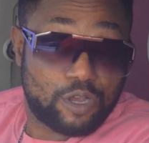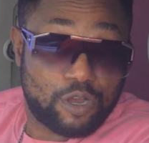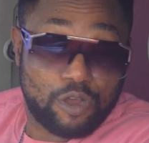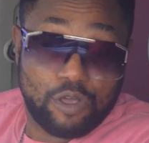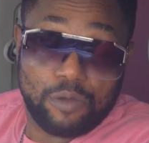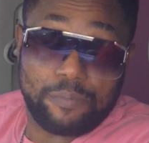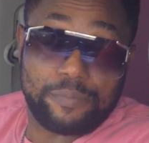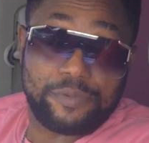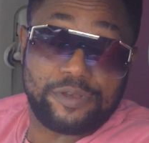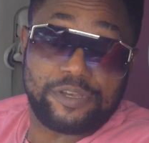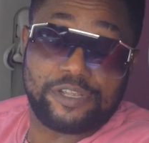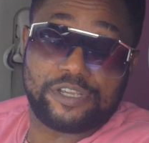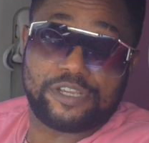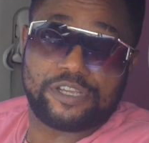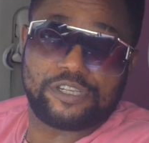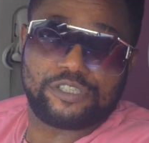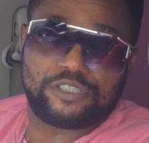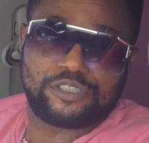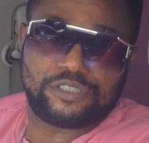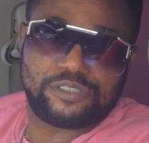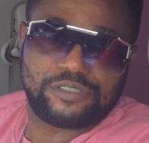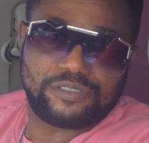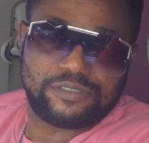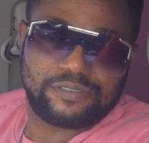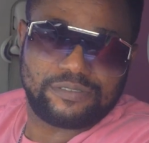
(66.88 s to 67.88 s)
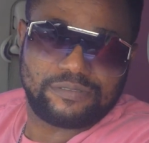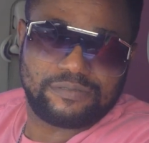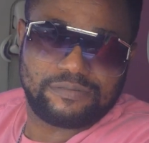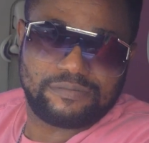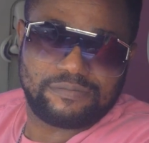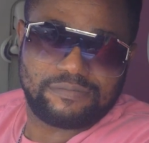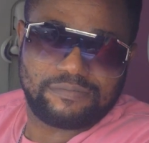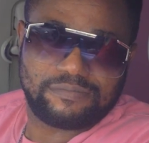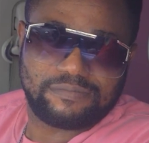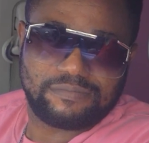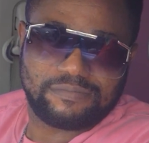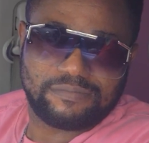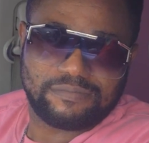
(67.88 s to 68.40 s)
Communication.
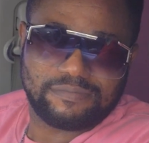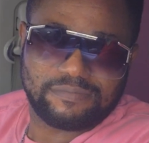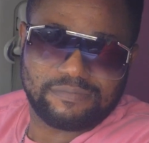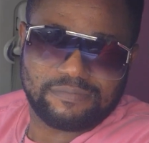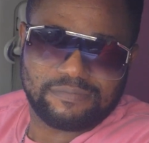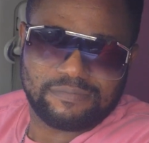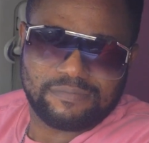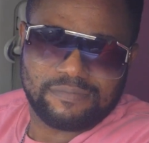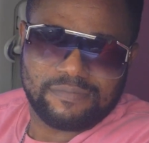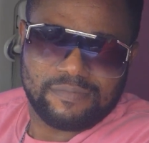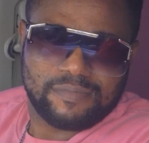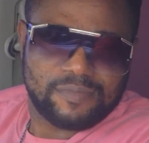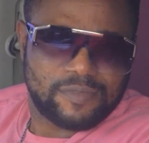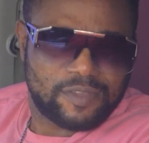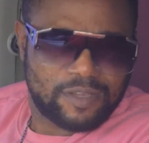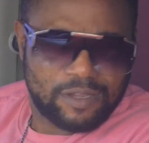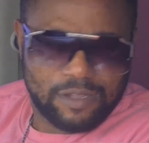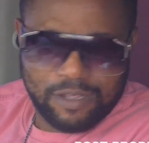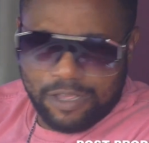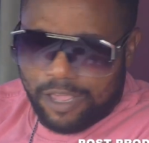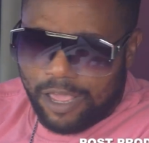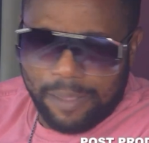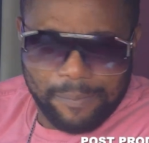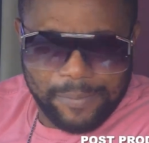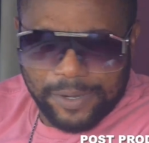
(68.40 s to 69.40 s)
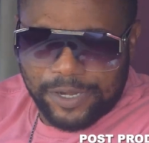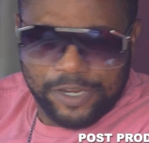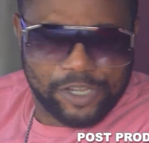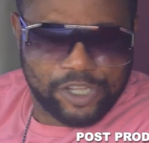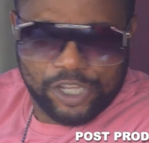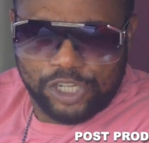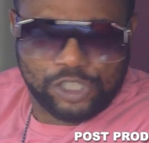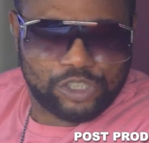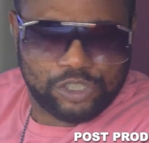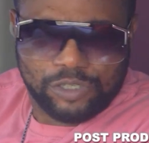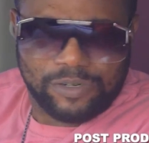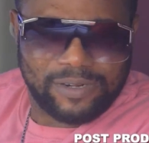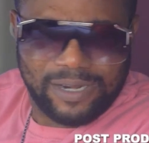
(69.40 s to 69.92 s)

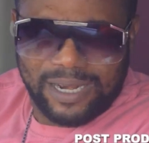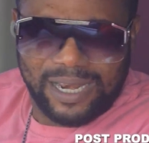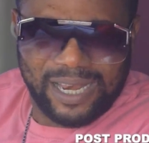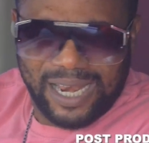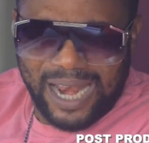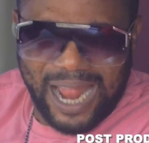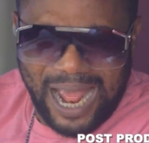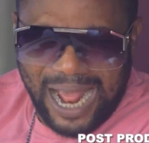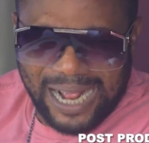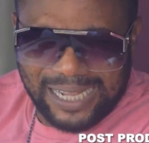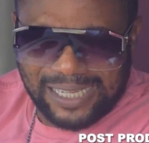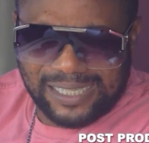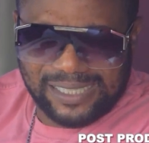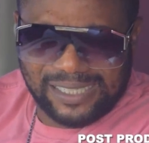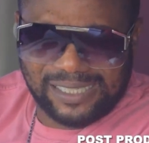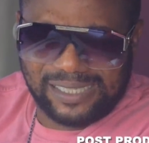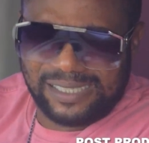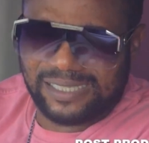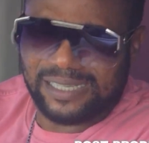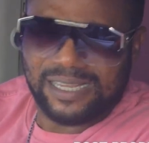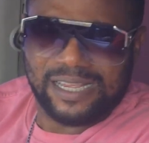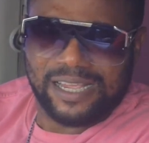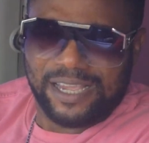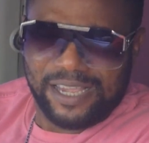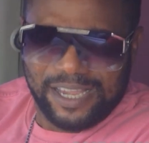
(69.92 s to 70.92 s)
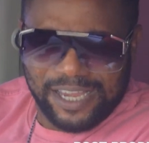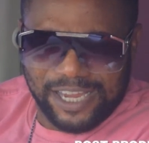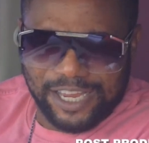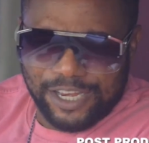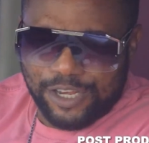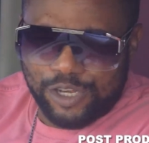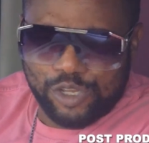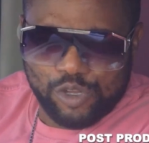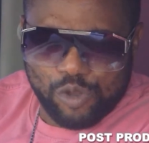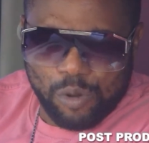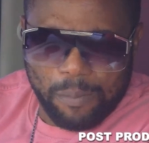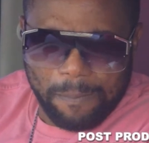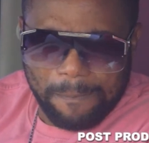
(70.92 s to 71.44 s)
Communication lacks
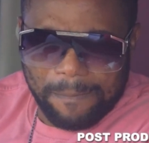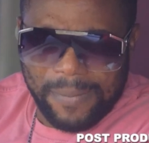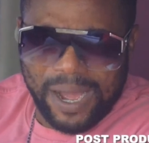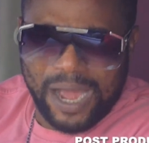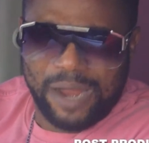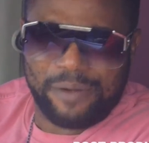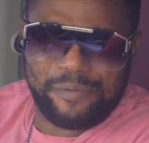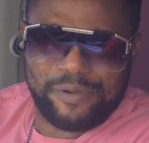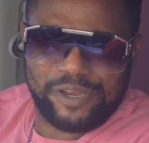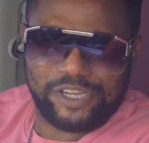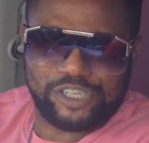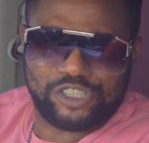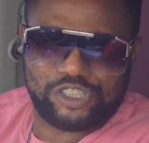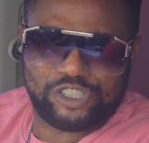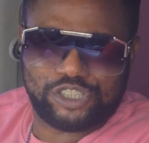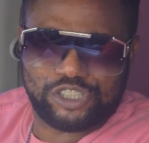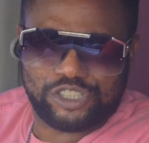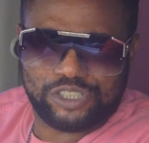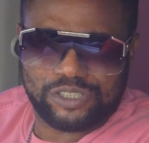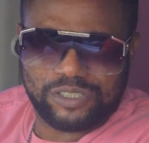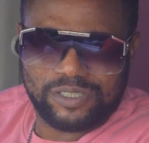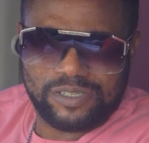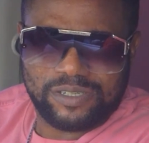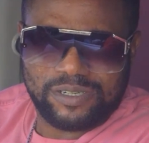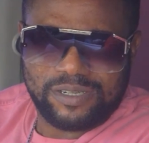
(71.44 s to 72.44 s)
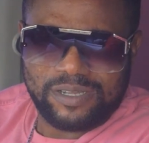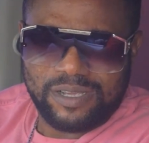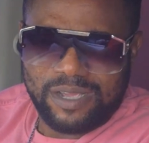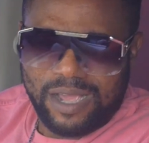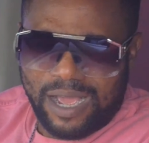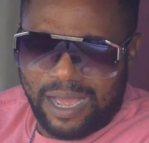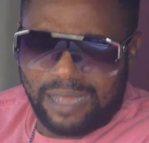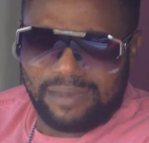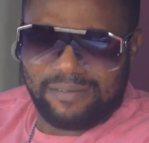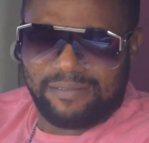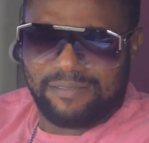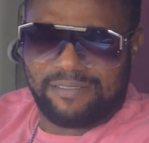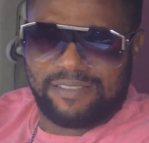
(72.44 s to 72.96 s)
in your marriage.
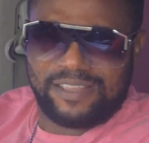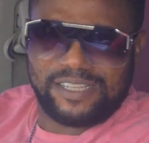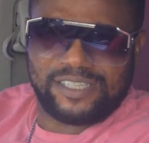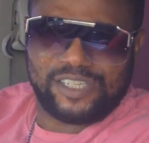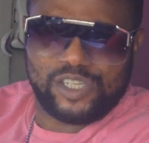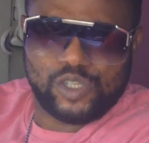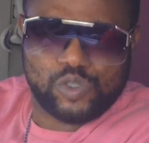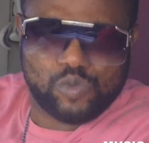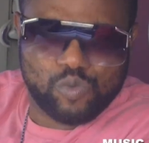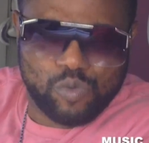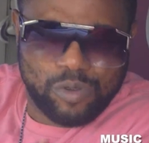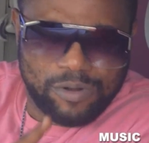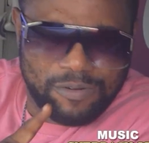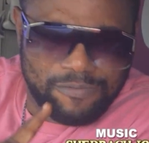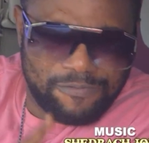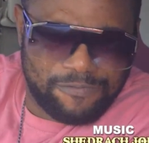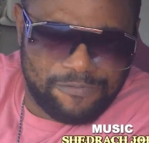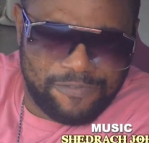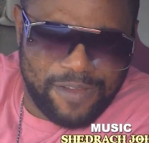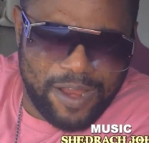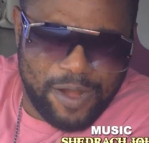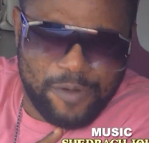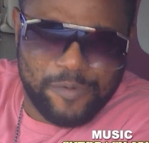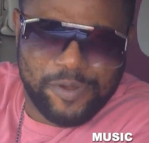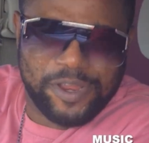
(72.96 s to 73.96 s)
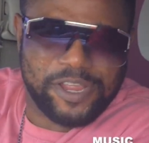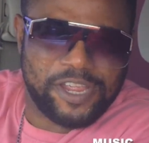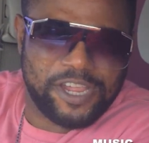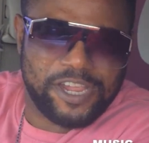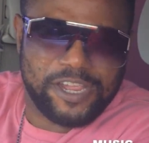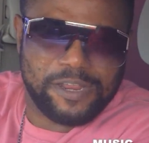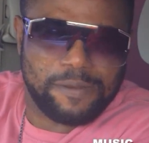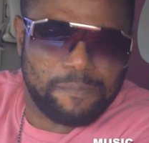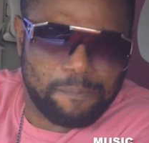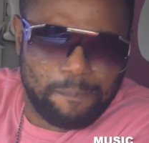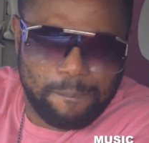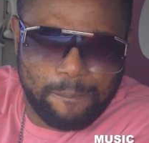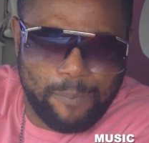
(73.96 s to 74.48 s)
And this is one very
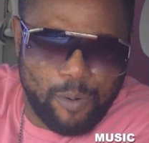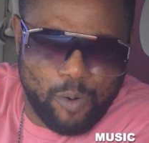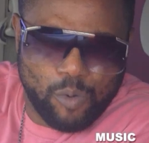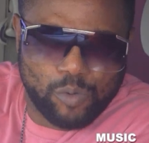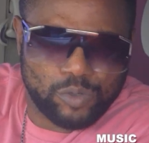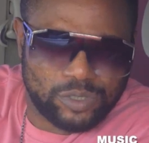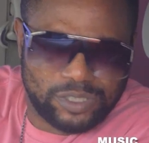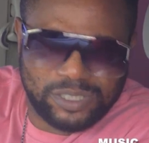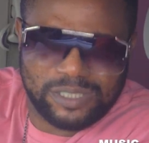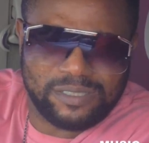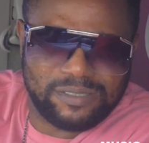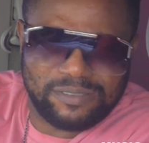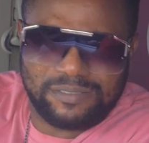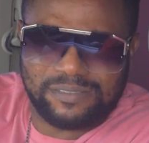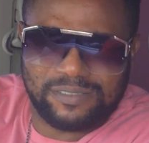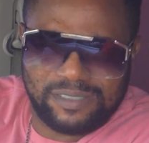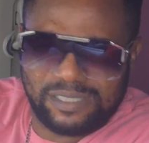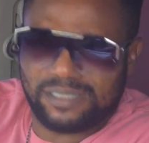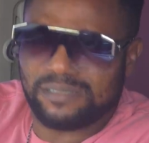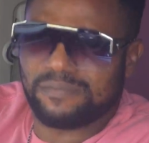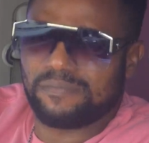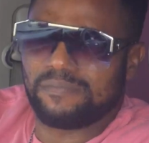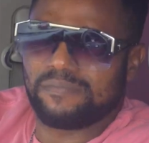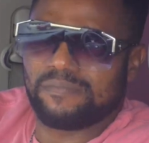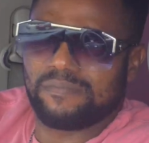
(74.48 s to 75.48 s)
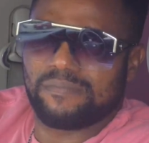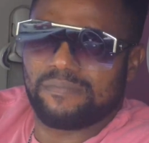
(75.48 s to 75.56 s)
important,